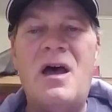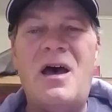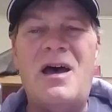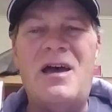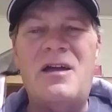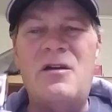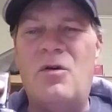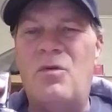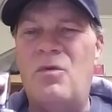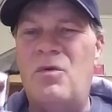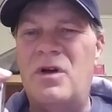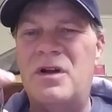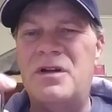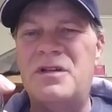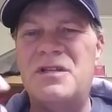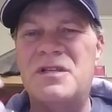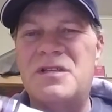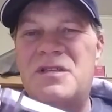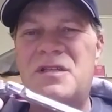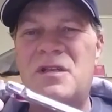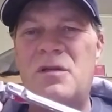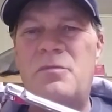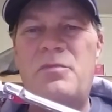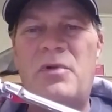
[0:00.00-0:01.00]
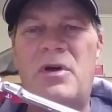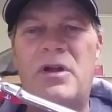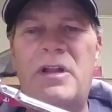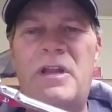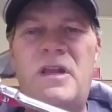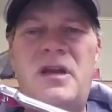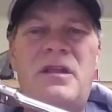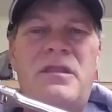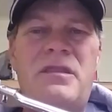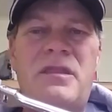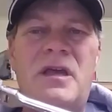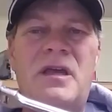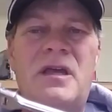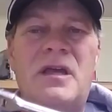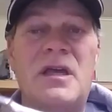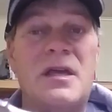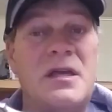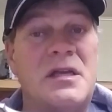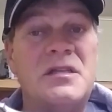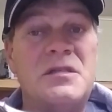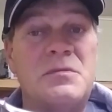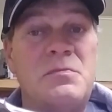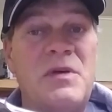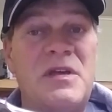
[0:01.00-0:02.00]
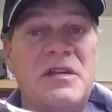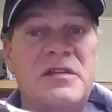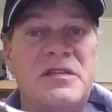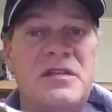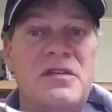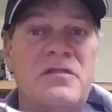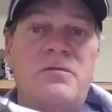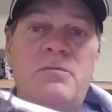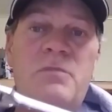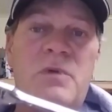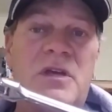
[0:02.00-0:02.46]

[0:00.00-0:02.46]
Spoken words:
I don't want it to slip on anything expensive,